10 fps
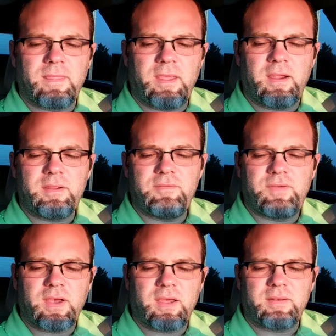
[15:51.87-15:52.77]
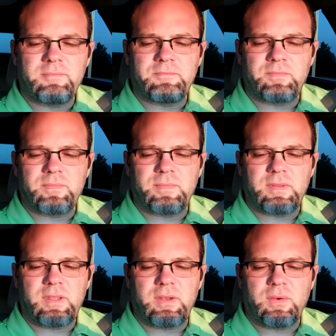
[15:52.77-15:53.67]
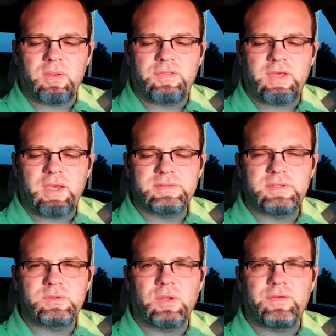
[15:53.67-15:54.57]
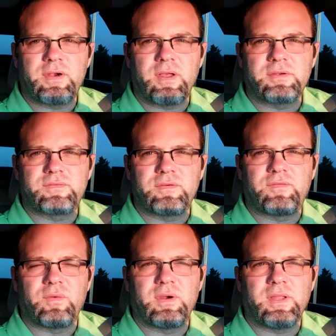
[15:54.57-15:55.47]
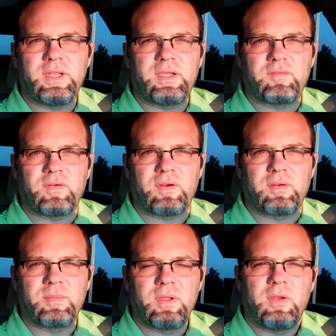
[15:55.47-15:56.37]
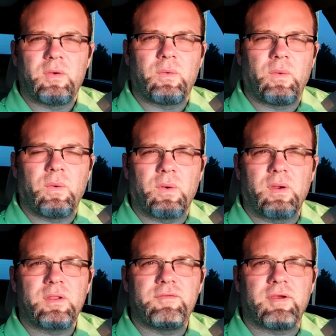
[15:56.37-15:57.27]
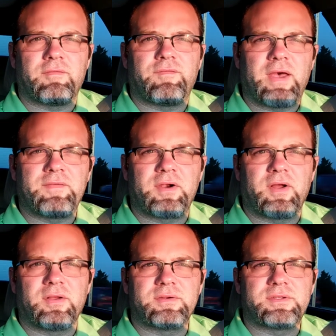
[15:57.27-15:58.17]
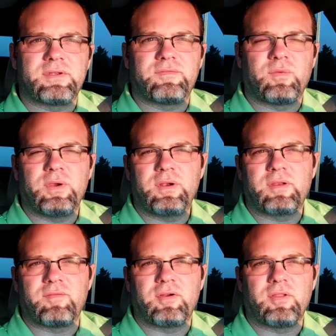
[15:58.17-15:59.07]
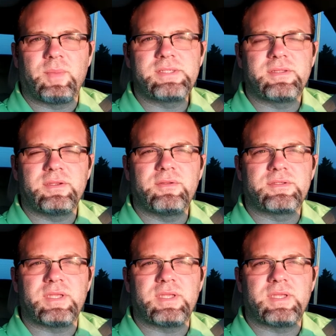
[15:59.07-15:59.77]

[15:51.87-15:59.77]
there you've got, you know, $1,000 to $1,200 for a 4L80 converter, or you've got $500 in a 400 converter. They'll basically do the